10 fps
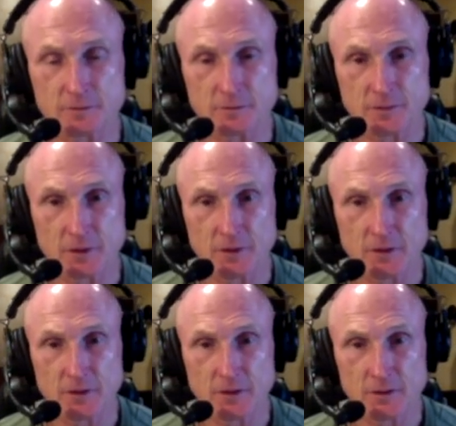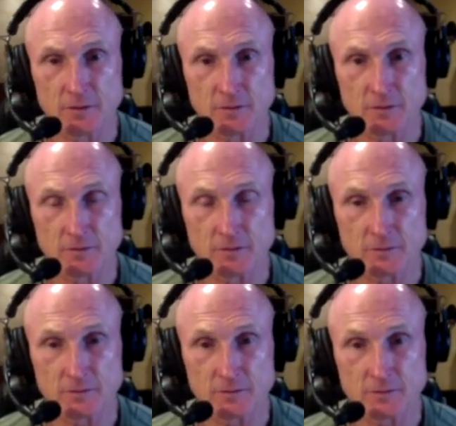
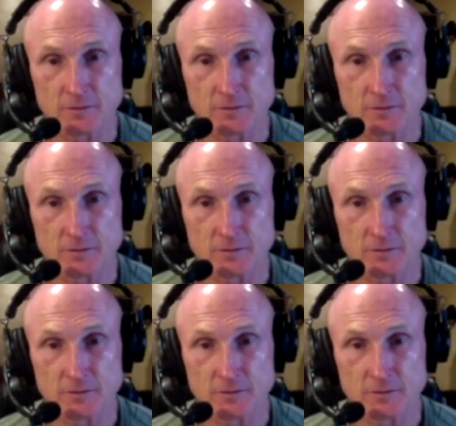(silence)